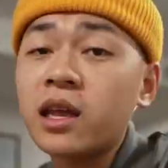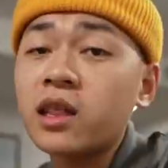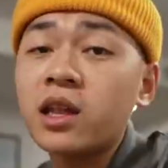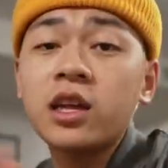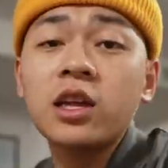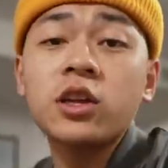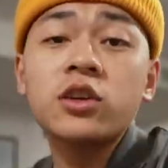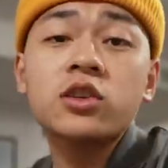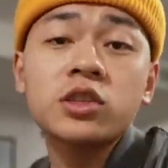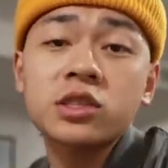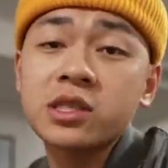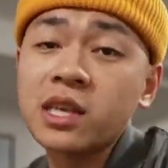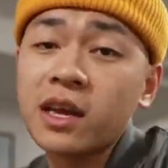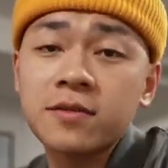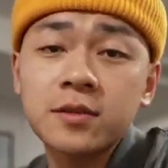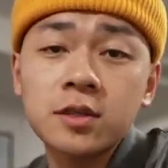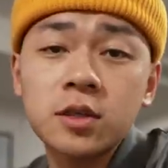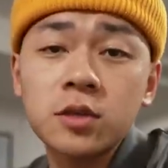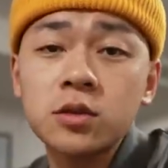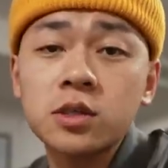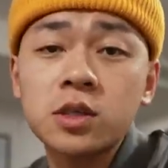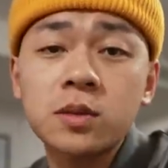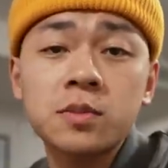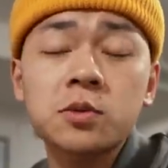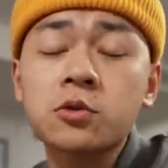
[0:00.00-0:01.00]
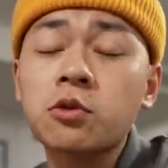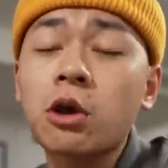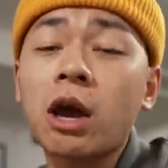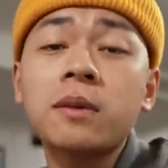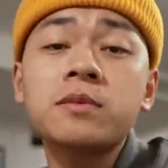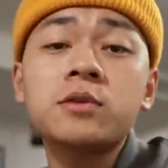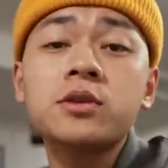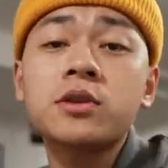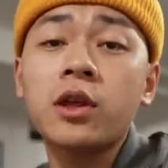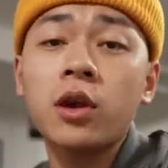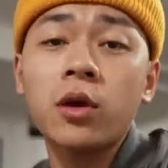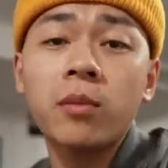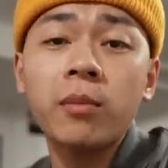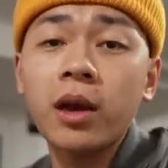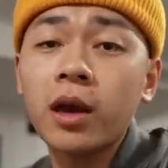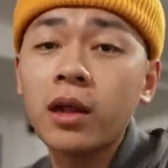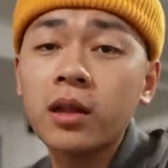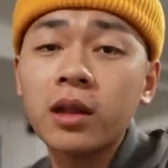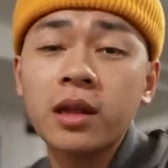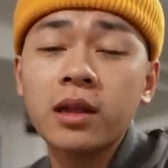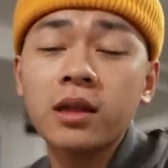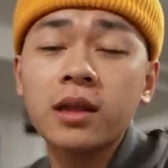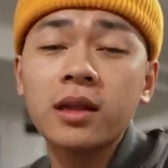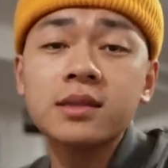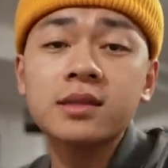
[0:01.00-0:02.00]
And then you just have to subscribe to their
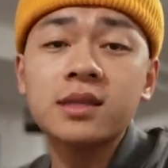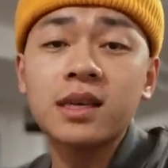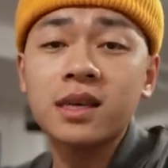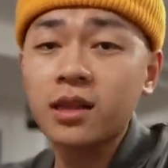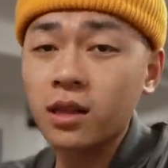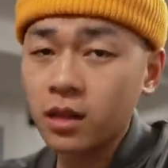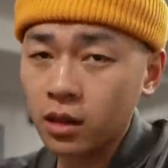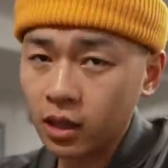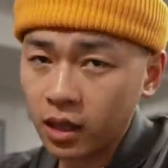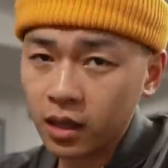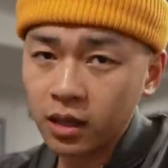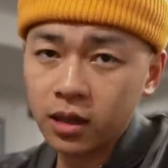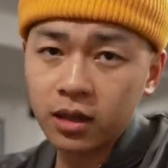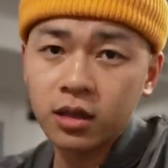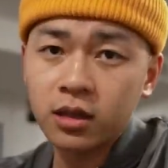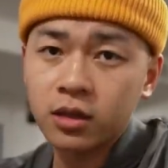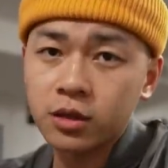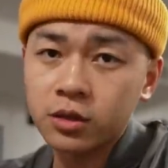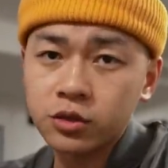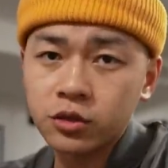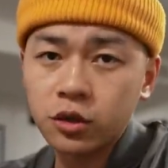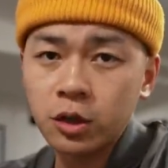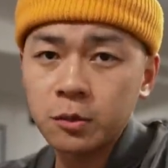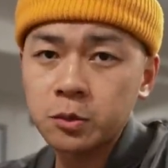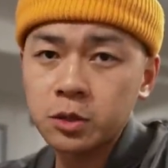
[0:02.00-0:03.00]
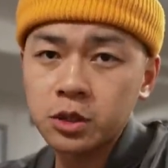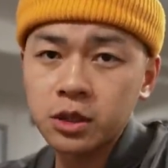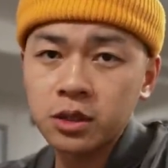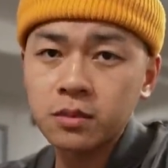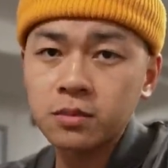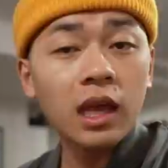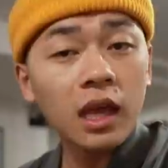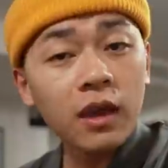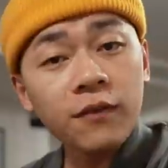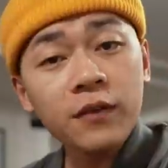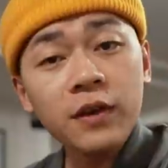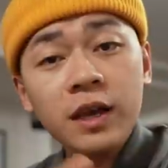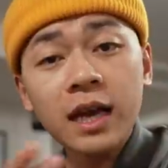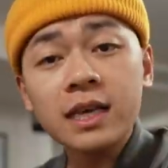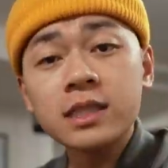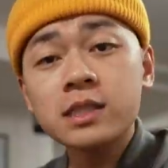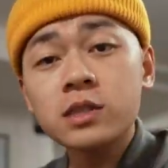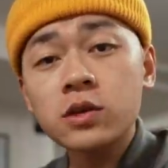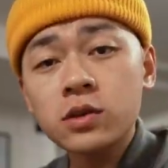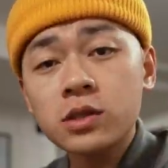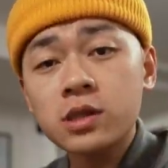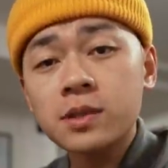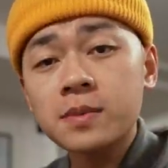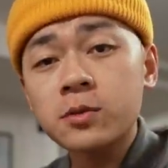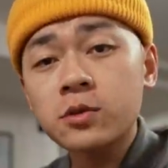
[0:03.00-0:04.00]
mailing list in the link in the description. If you guys
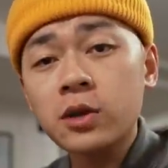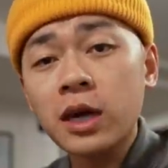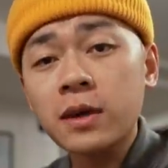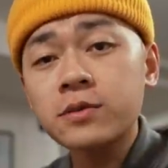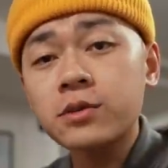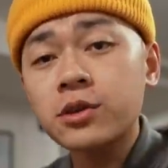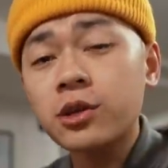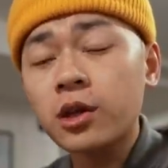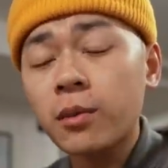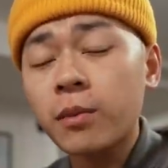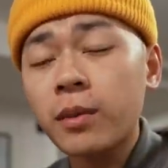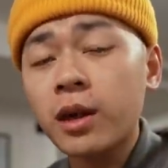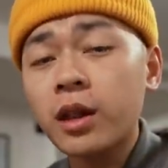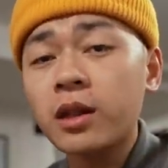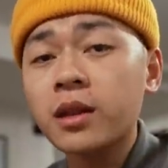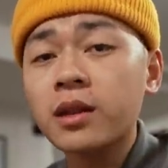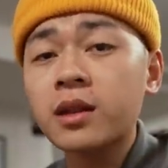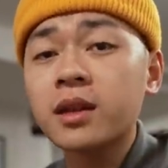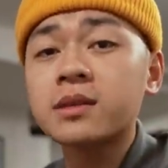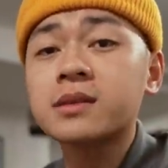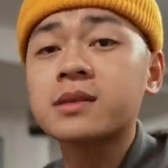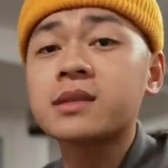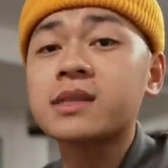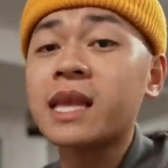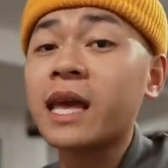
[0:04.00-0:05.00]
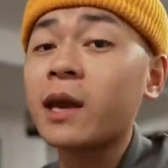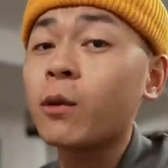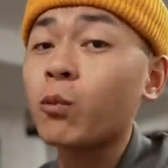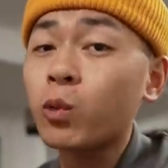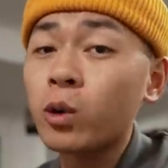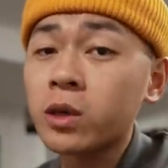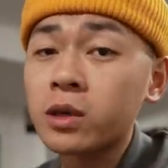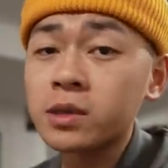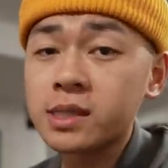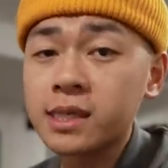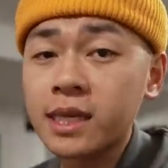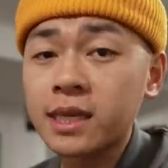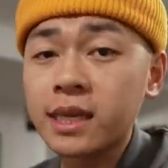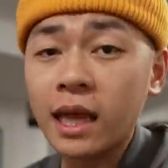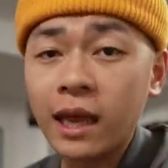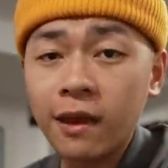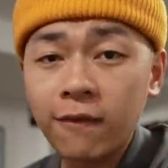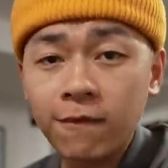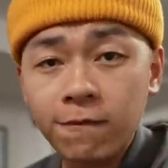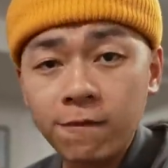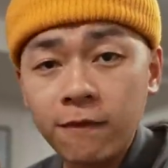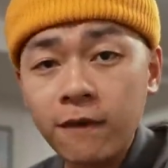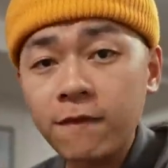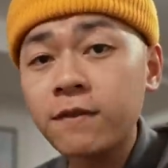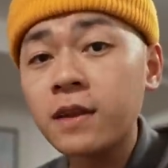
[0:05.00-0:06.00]
do subscribe to their mailing list, they will send a
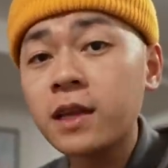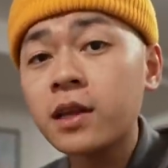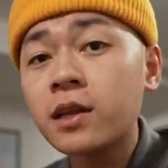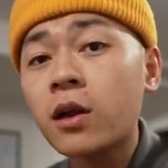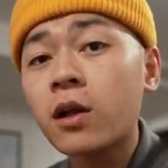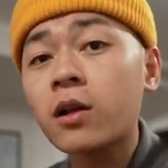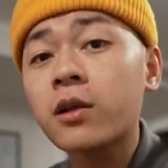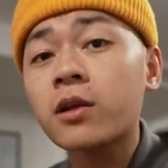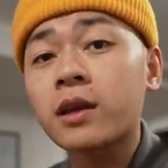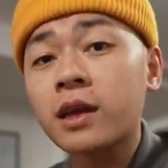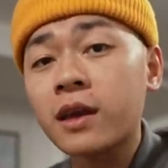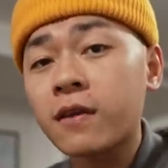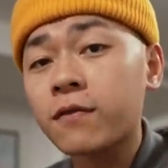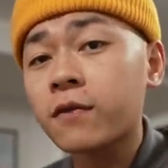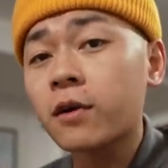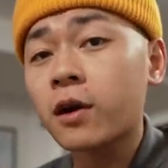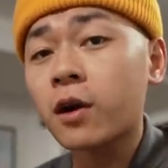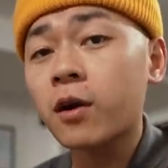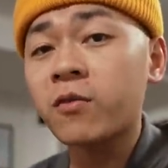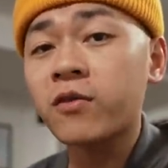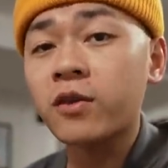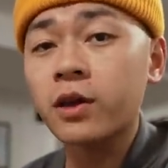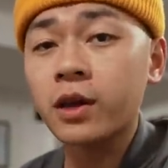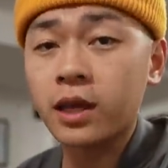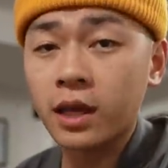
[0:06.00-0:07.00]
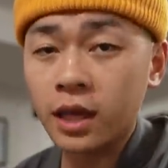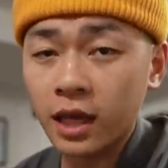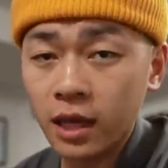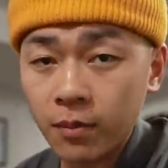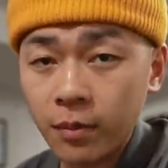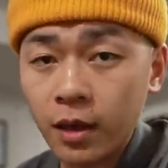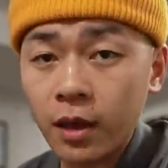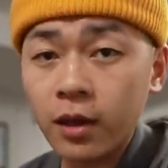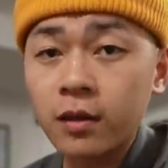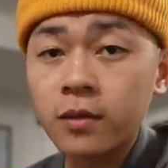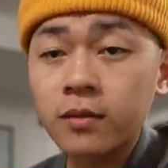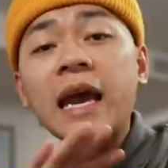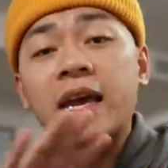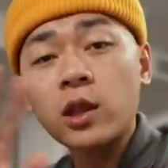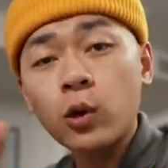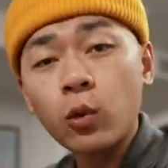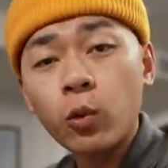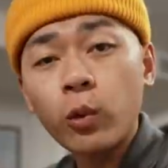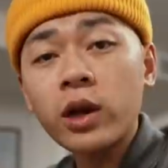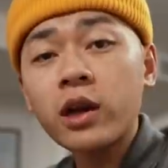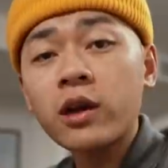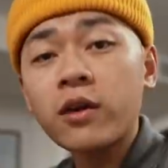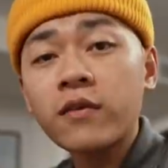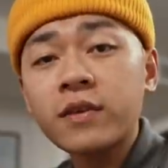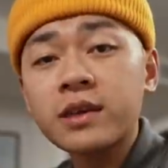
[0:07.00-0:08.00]
$50 gift card via email. And the
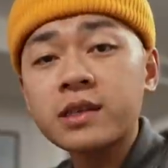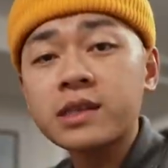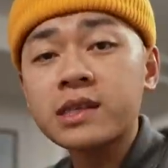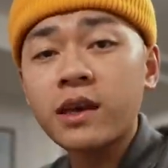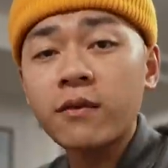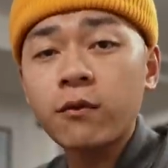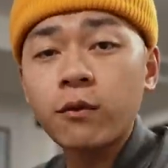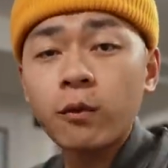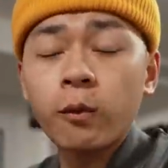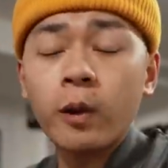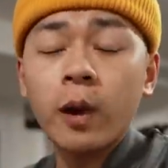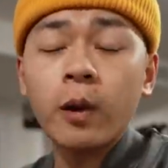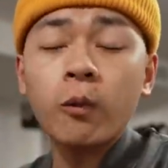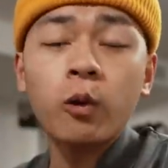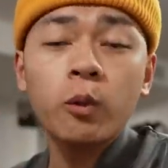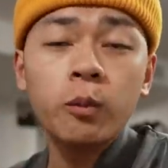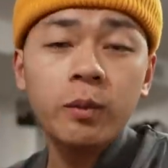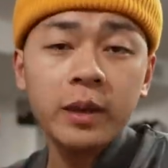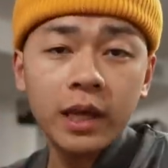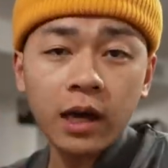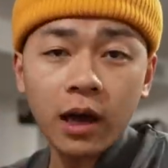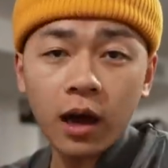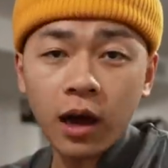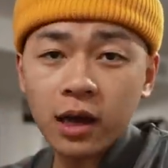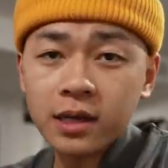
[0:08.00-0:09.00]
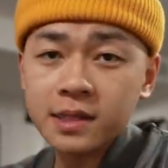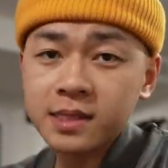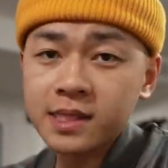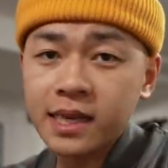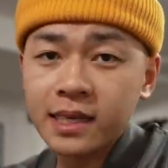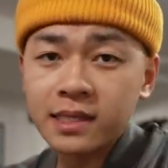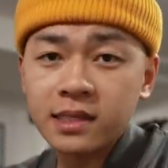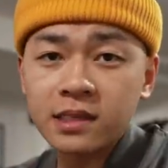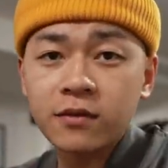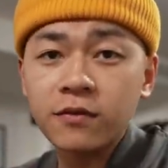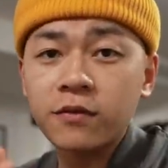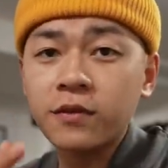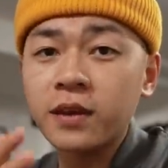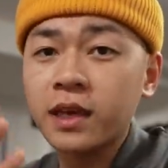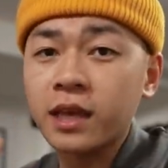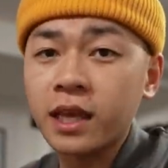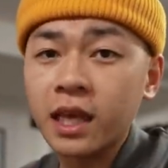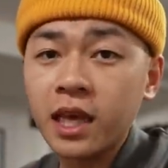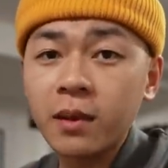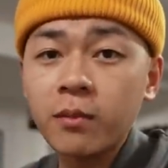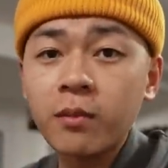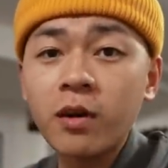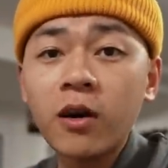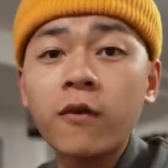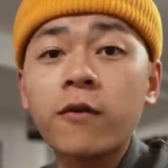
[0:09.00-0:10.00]
winner of this giveaway will be contacted via
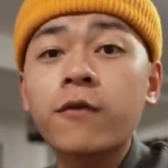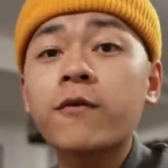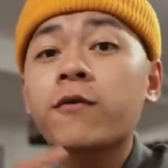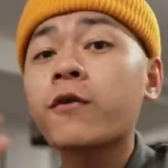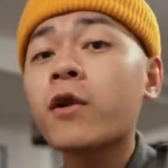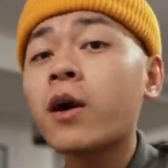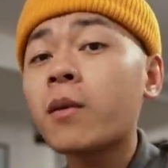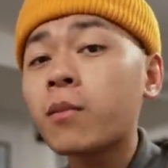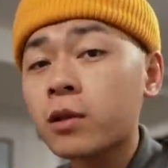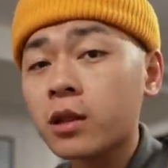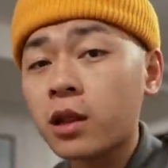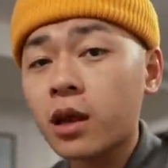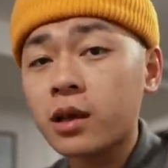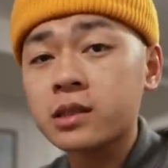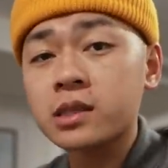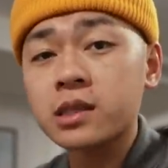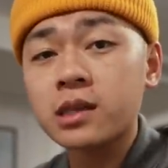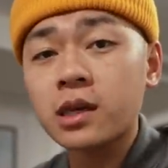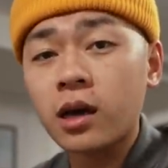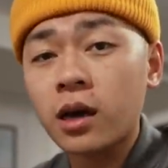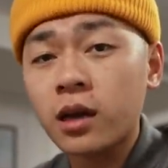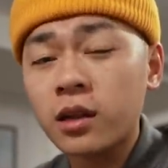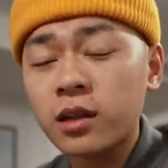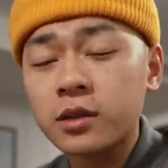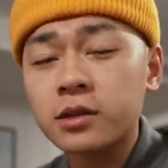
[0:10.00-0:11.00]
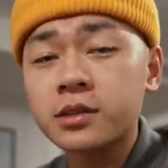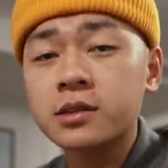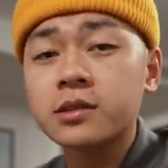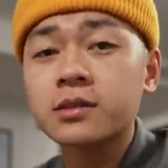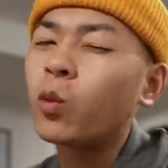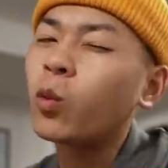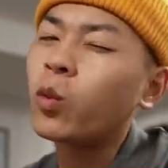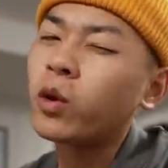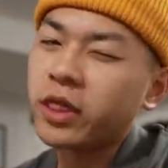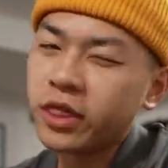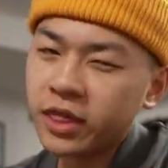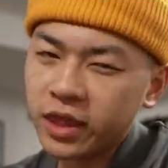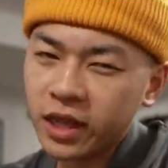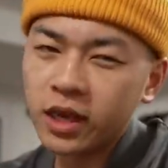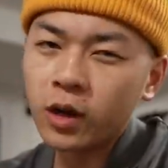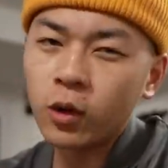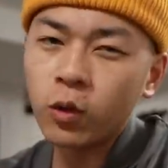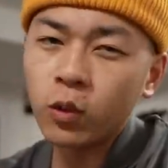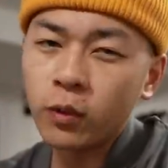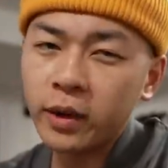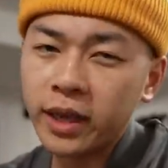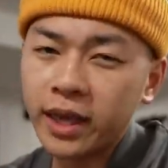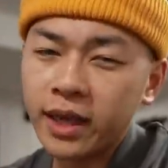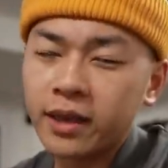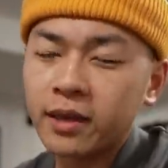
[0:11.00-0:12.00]
email from Clocks and Colors within a
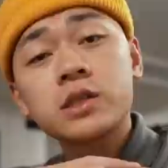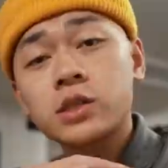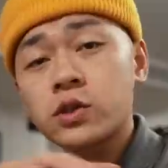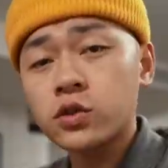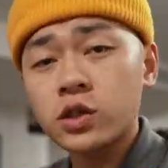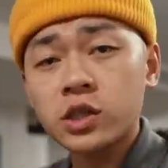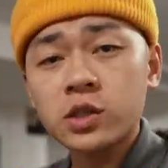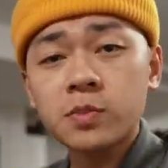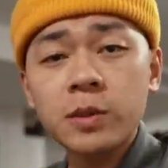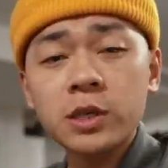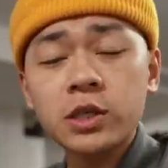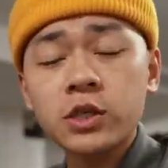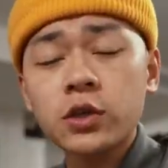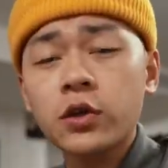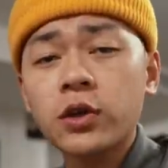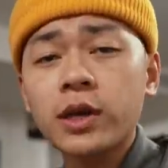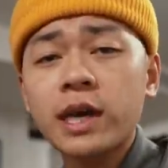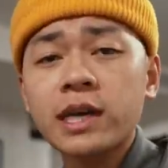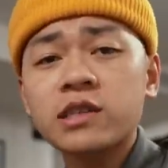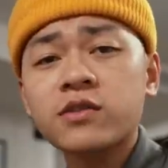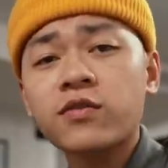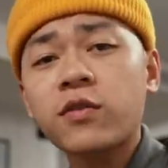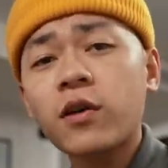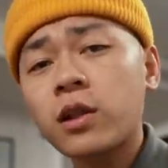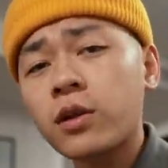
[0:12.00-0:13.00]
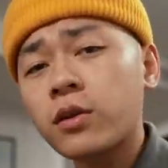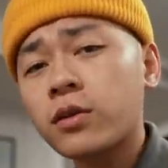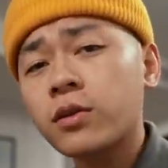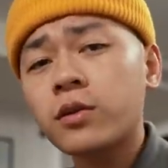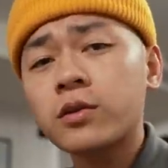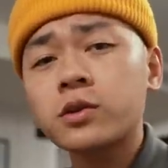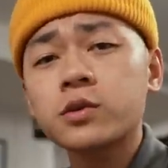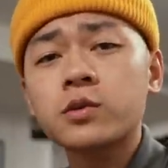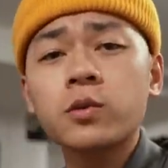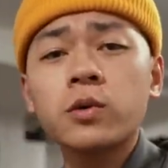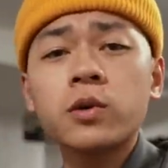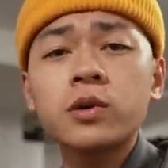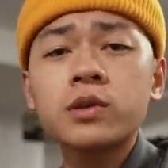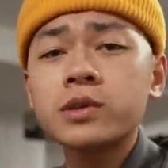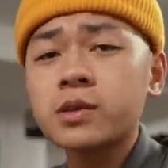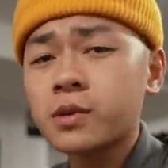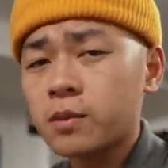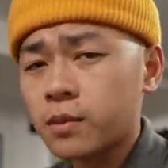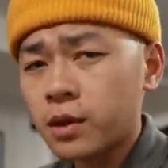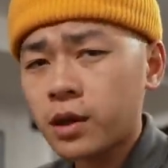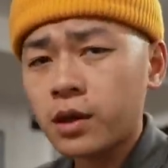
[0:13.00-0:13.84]
week. So just make sure you guys follow those rules.